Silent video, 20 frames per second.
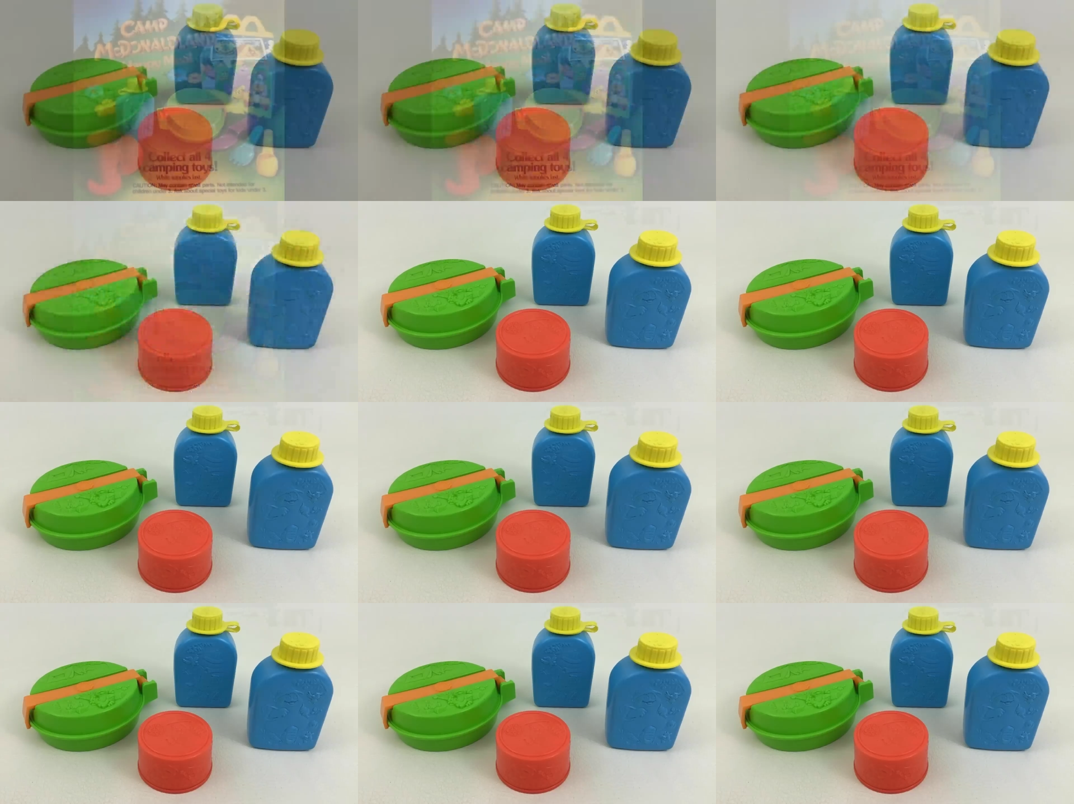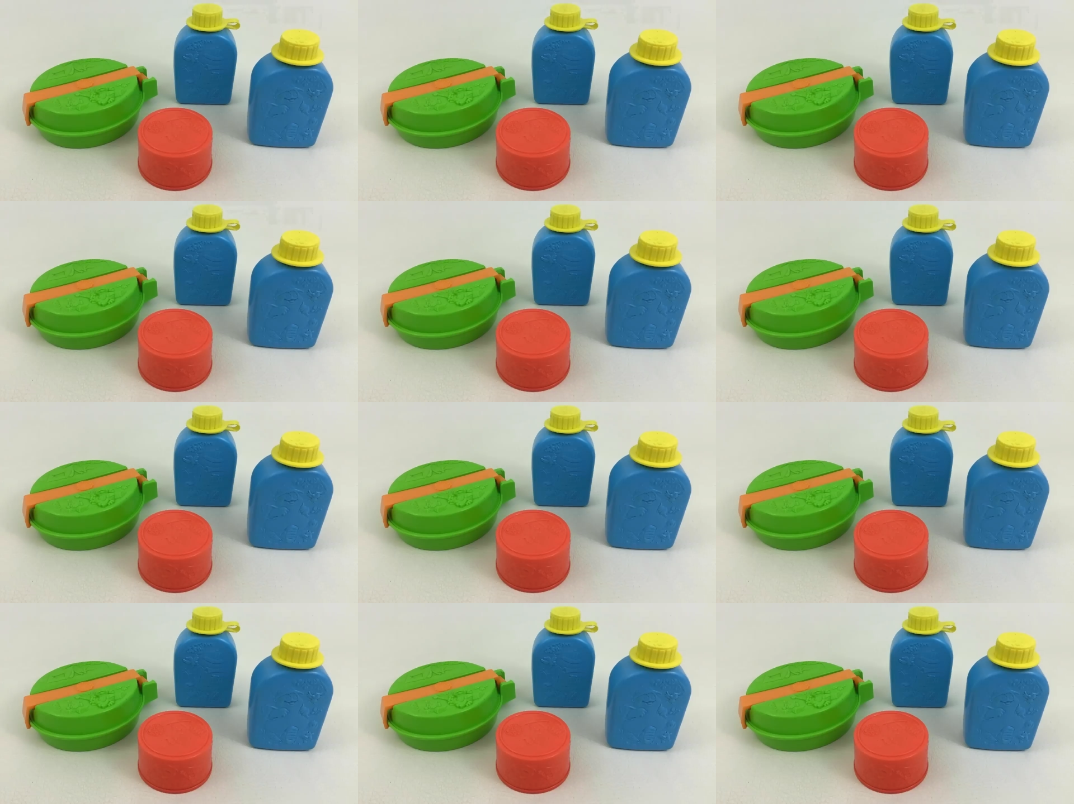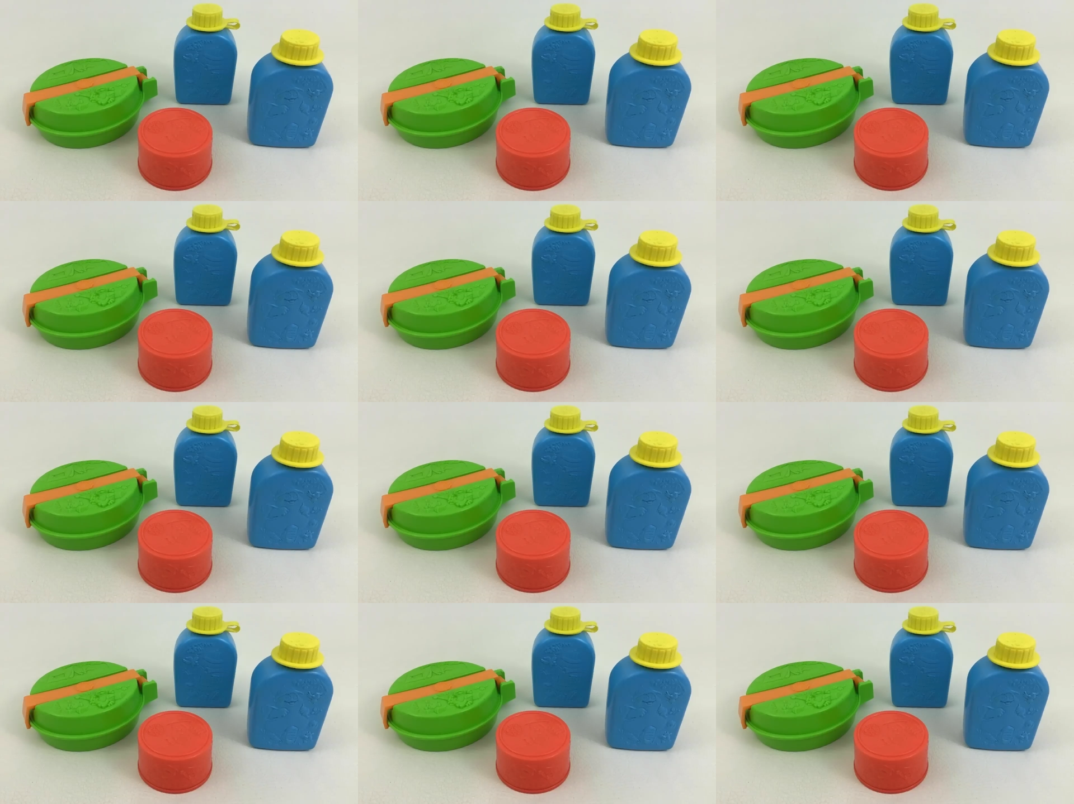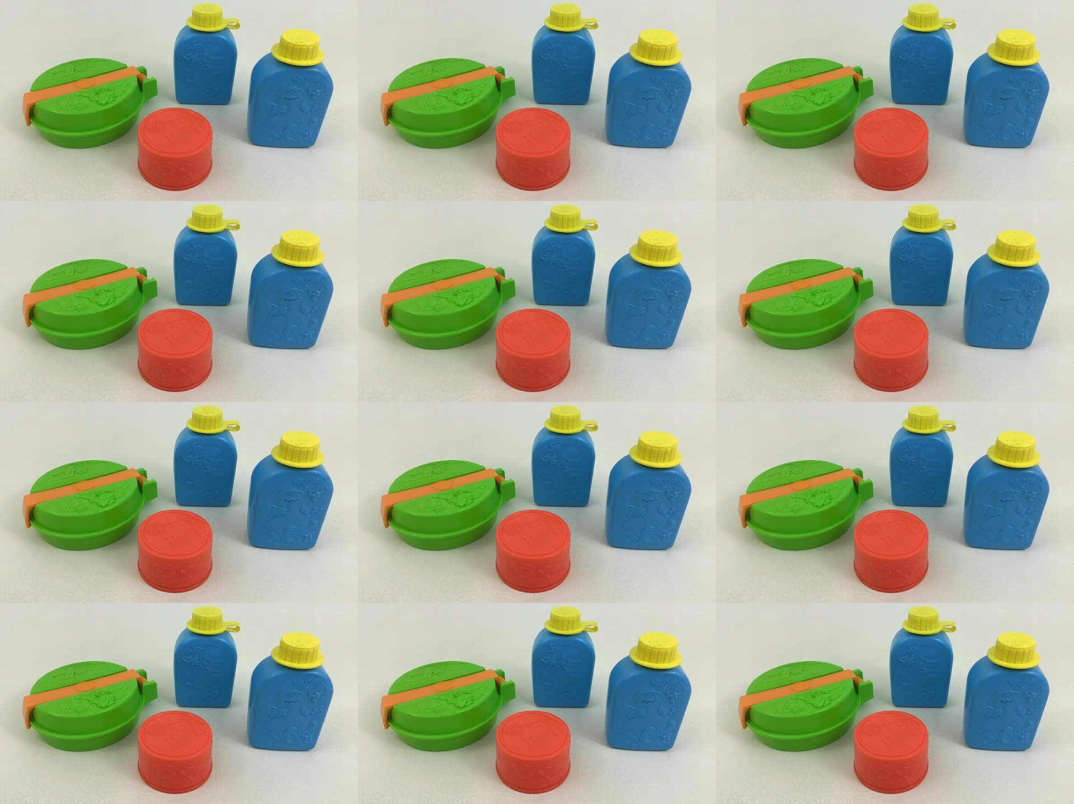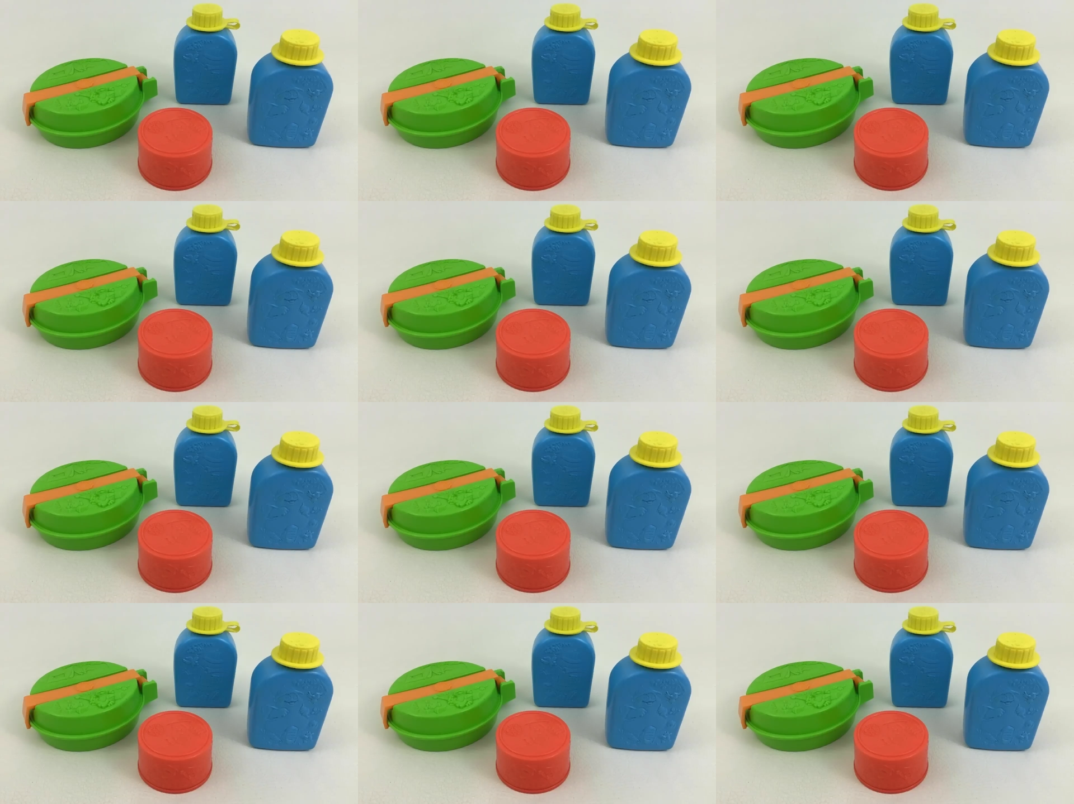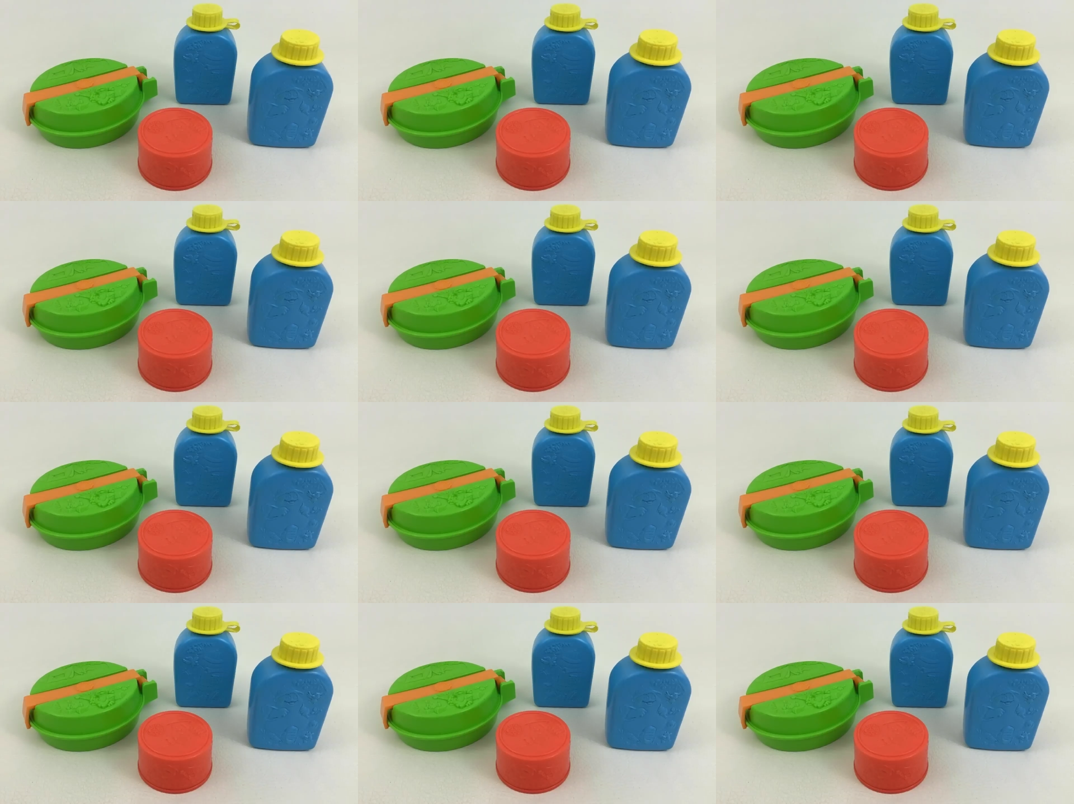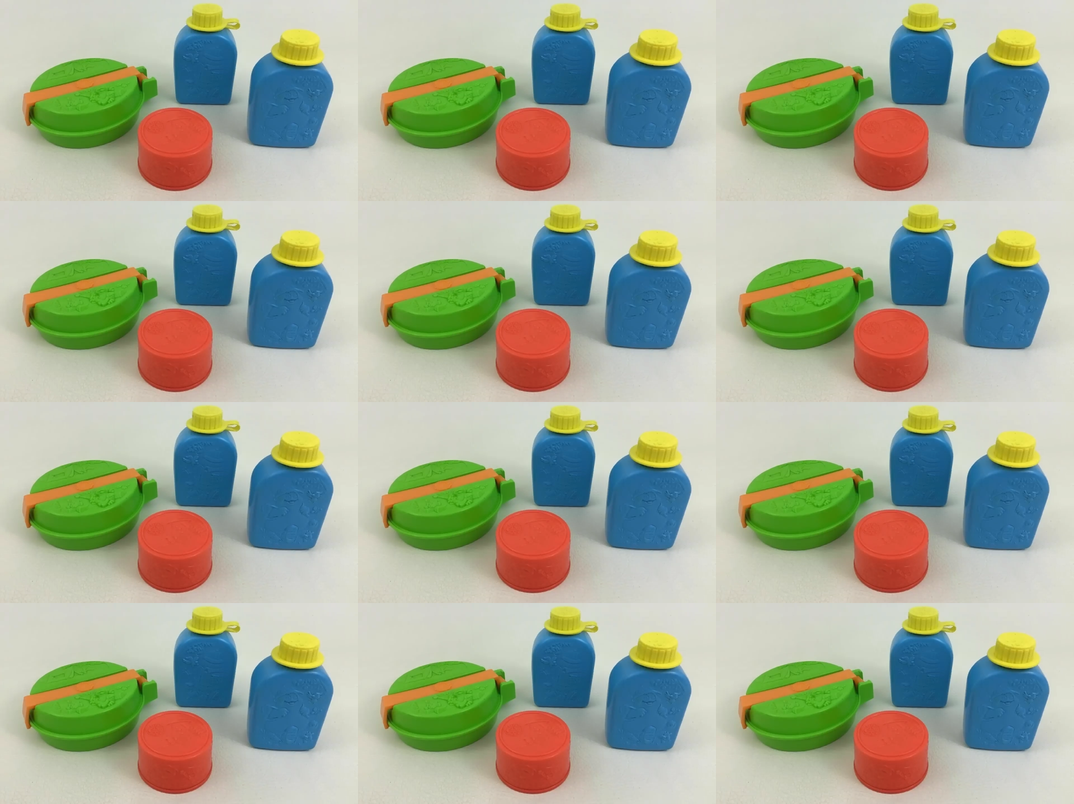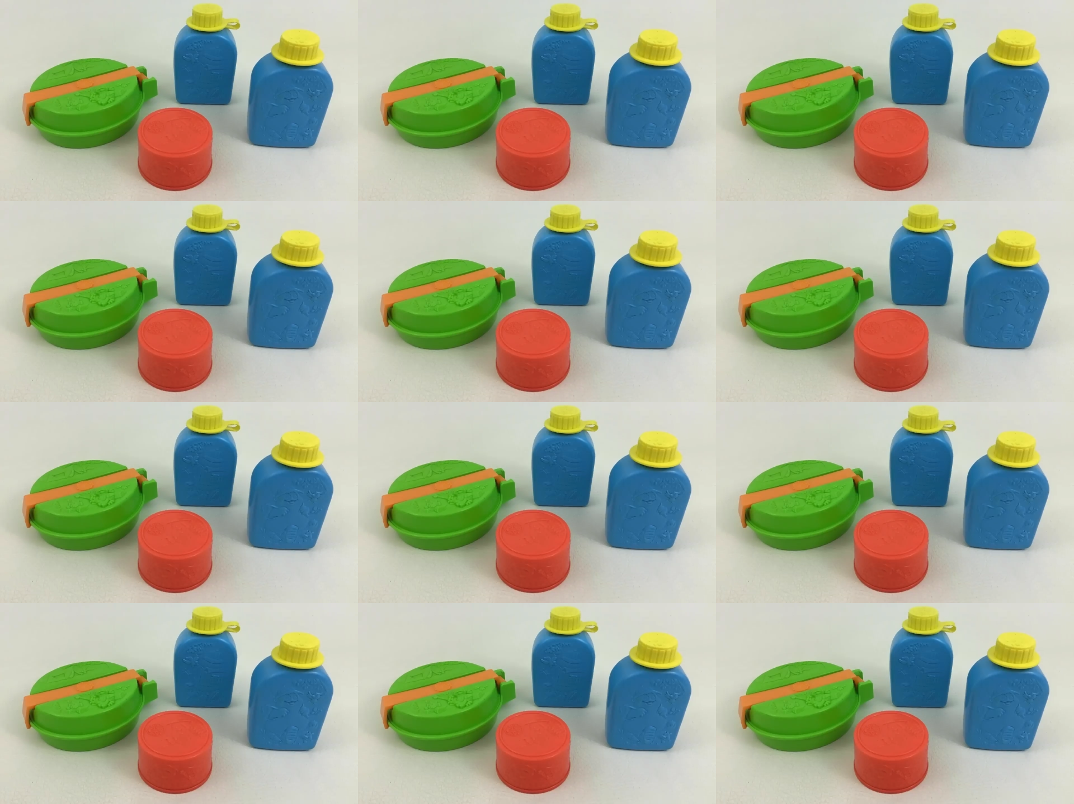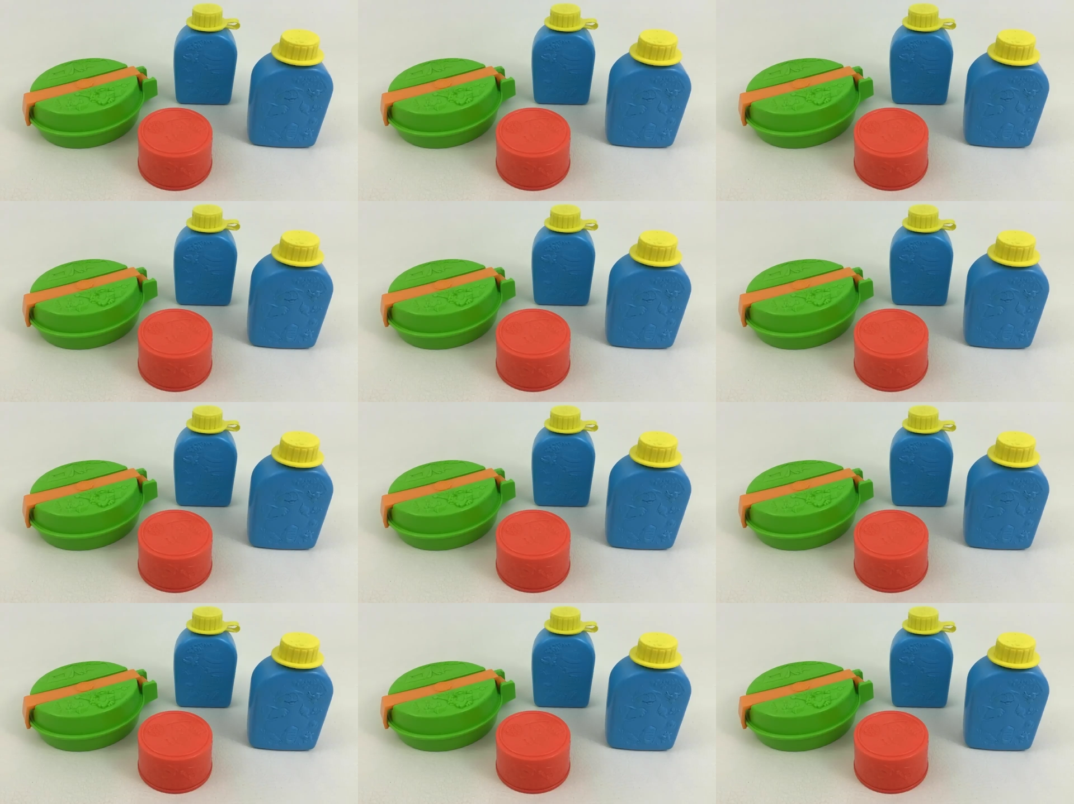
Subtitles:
[unreadable: no face in view]